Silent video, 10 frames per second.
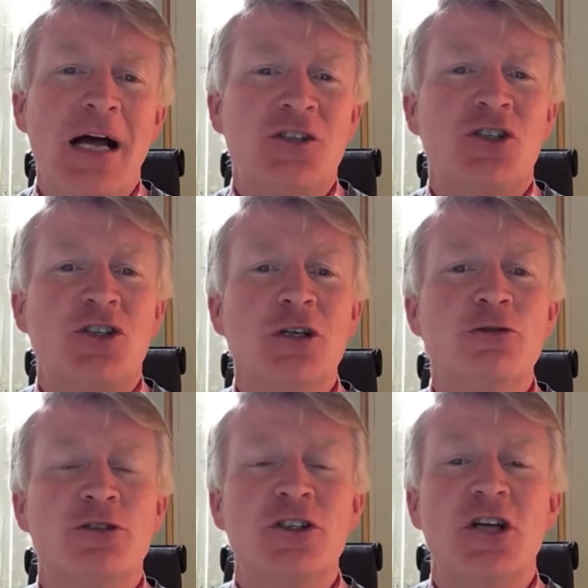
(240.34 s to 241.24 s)
as
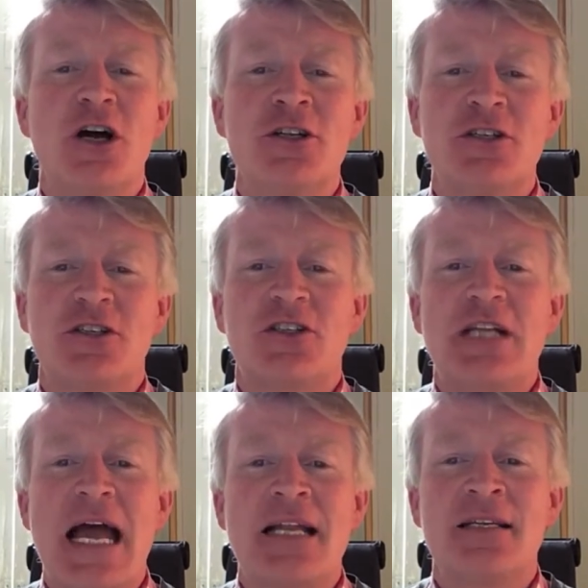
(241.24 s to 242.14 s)
children to
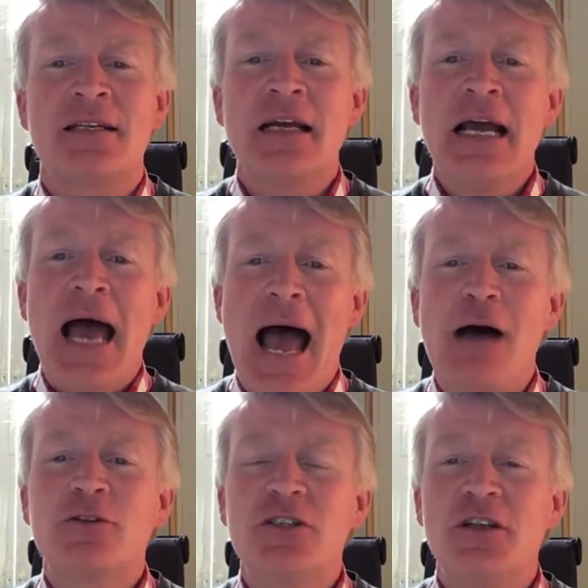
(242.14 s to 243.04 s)
understand
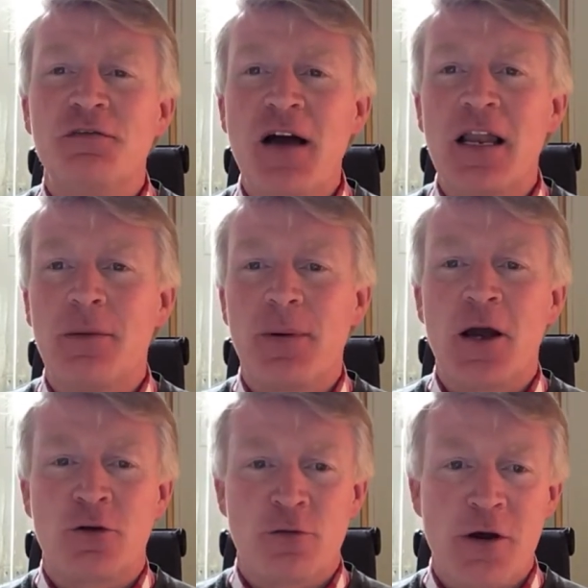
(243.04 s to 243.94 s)
how to develop
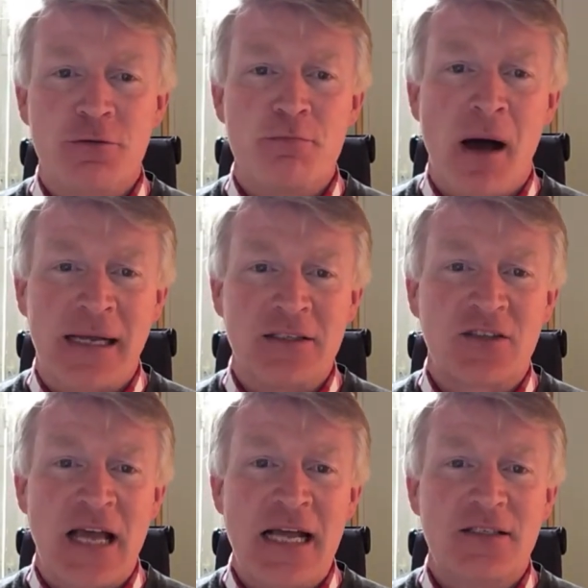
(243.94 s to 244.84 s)
a growth
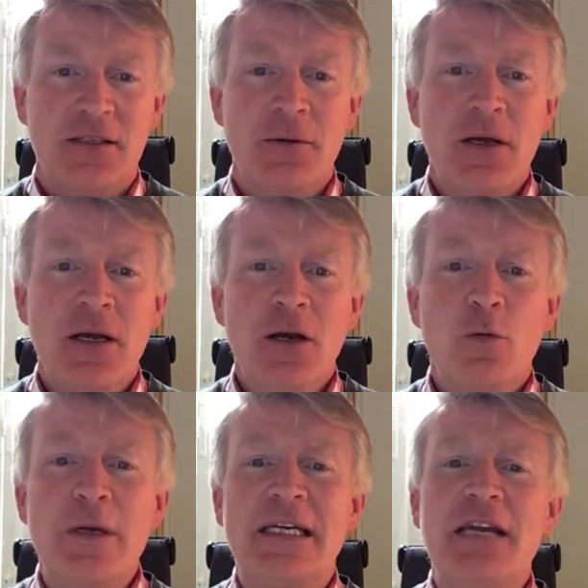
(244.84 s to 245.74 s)
mindset,
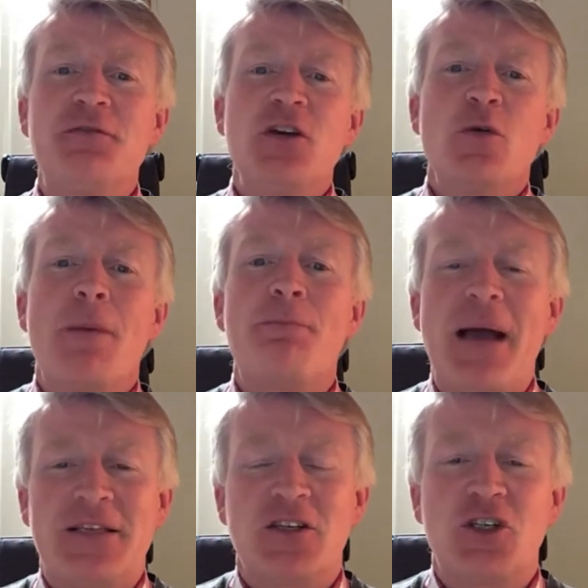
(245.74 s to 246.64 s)
we give you a
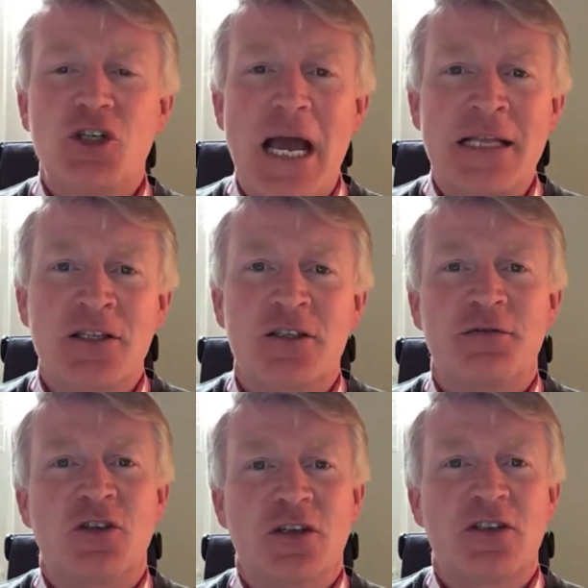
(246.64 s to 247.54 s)
better chance
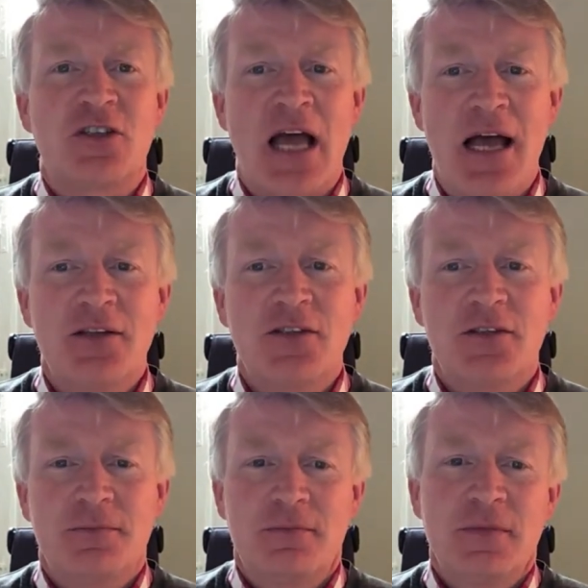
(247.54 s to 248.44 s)
of
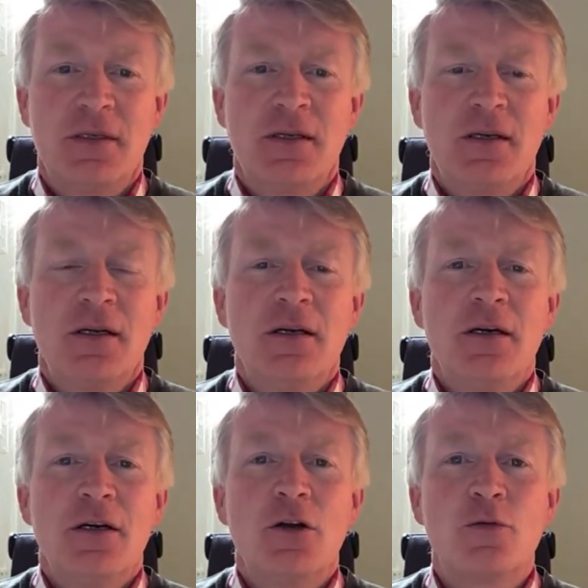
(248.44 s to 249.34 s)
success.
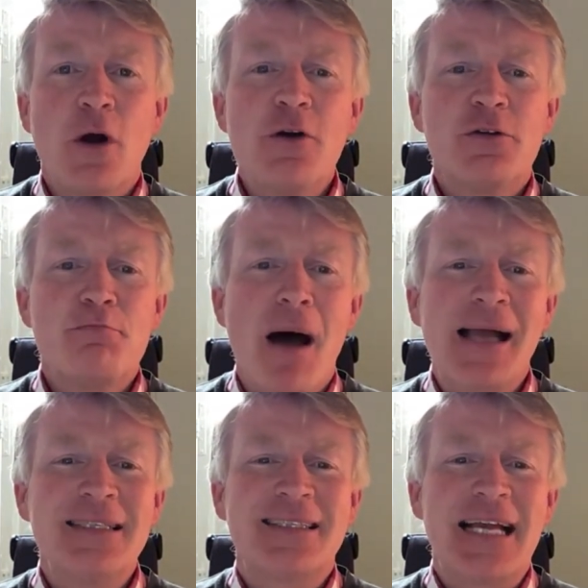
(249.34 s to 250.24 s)
Growth
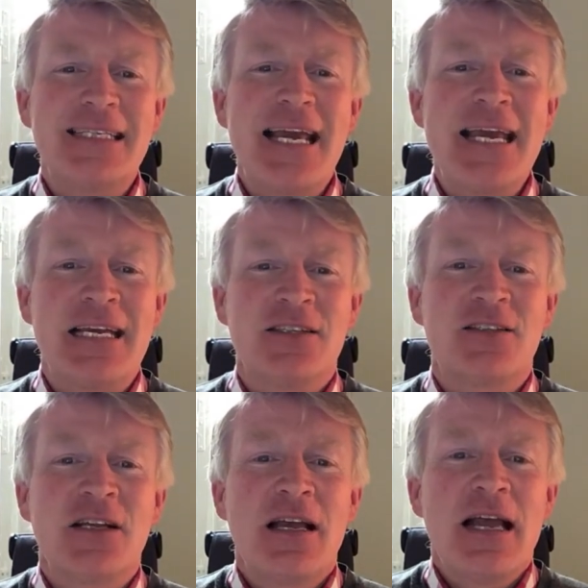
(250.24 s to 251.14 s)
mindset
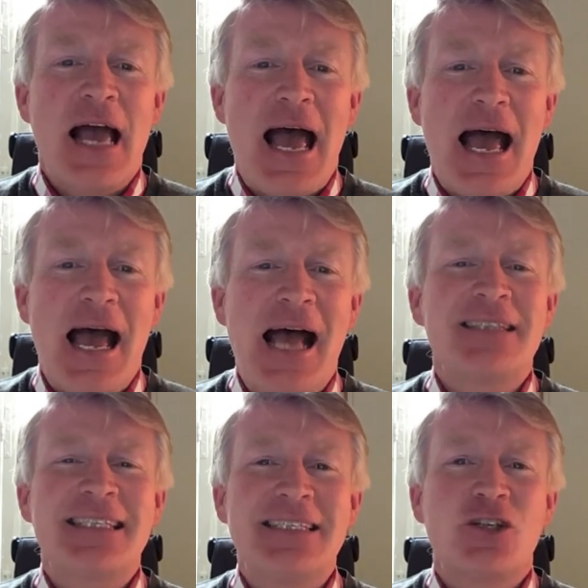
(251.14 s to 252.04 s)
is,
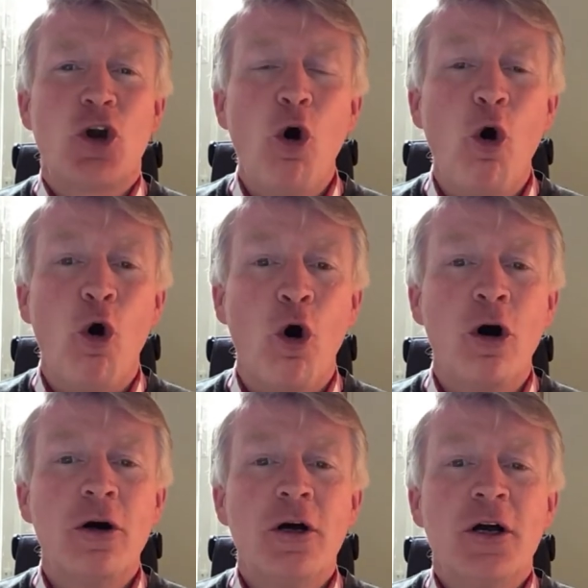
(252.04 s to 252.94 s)
as its
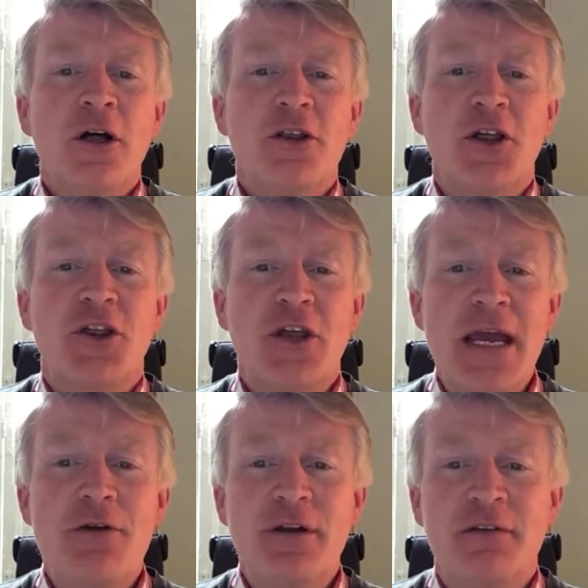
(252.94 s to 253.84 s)
core, the
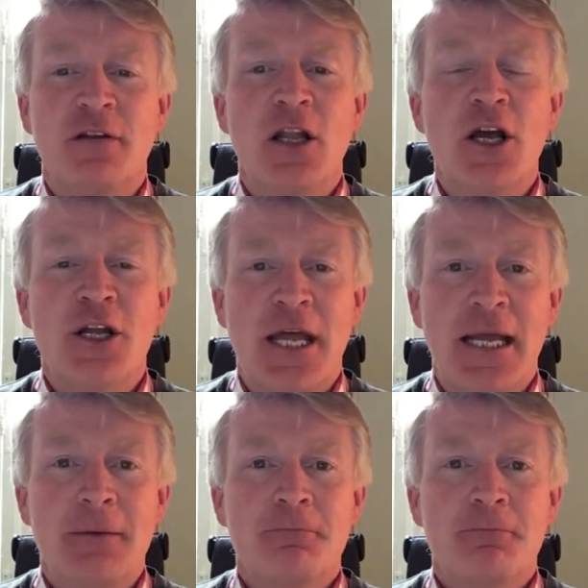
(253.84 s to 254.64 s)
theory of learning.